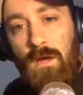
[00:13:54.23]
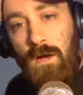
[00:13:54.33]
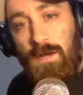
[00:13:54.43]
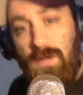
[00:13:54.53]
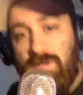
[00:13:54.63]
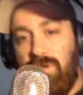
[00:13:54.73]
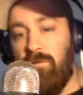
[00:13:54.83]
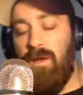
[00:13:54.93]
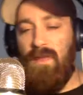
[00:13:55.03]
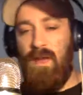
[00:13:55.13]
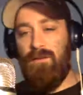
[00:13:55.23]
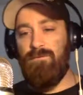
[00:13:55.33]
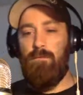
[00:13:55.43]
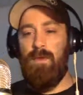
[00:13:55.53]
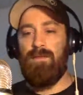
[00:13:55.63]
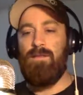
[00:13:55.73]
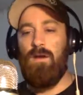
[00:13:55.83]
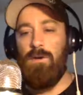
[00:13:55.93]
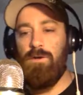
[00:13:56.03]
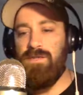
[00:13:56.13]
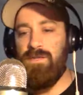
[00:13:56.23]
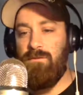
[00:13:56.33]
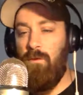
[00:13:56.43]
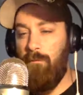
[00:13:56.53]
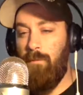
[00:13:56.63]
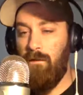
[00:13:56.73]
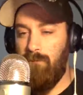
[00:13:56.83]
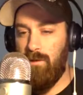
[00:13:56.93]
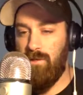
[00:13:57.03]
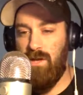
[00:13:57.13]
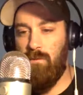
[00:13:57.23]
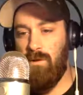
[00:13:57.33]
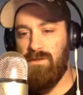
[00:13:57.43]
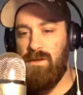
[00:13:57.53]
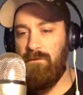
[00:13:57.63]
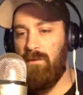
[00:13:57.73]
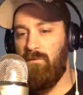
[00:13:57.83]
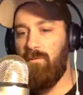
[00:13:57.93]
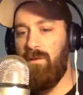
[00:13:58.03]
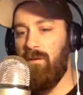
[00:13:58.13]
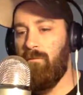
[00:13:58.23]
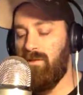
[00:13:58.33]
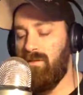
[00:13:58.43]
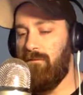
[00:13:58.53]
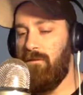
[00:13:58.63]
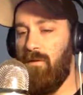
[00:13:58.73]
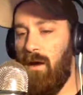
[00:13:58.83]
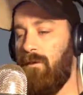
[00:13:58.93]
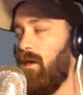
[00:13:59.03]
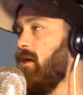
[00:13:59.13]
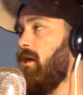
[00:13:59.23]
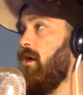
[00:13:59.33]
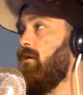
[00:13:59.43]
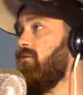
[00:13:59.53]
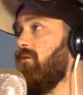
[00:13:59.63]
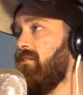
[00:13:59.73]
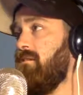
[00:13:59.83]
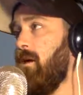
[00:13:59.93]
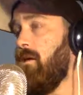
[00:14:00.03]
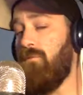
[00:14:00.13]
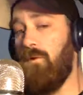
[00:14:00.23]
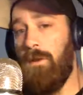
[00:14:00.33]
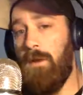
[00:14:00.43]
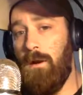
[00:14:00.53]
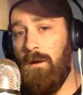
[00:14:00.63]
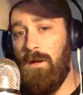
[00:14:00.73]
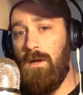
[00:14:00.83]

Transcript: Assuming that if they make the 165-pound division, that 170 would become 175. So that's a mouthful there.